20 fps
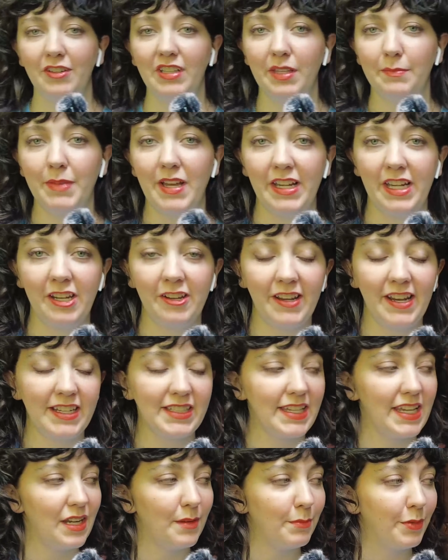clip-on
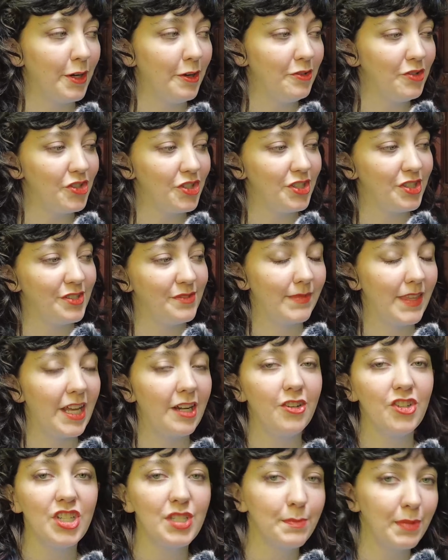earrings and a brooch that
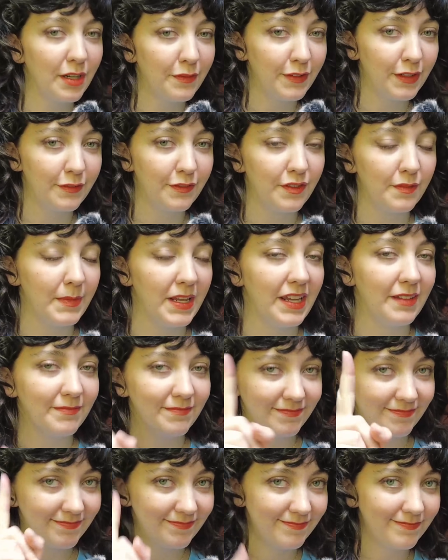are just perfect for me.
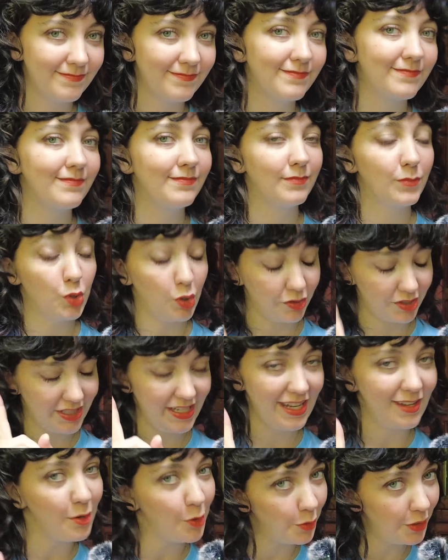You'll
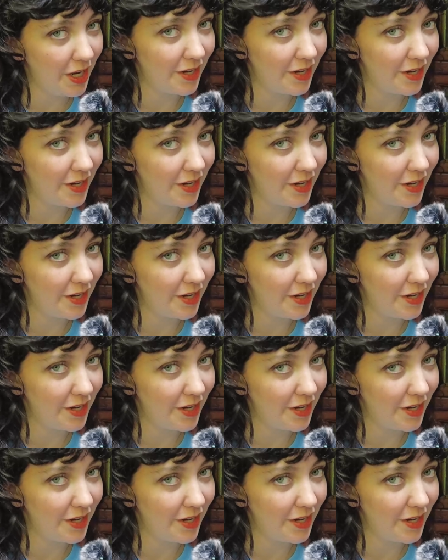see. Hold